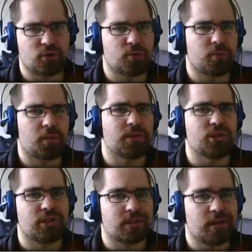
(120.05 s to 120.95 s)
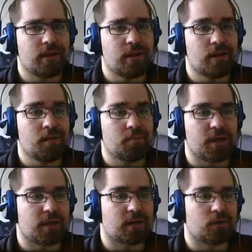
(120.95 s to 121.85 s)
you should probably just
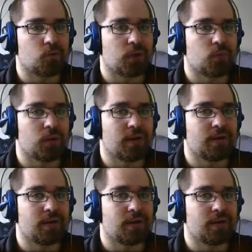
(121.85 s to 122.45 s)
pick a green-white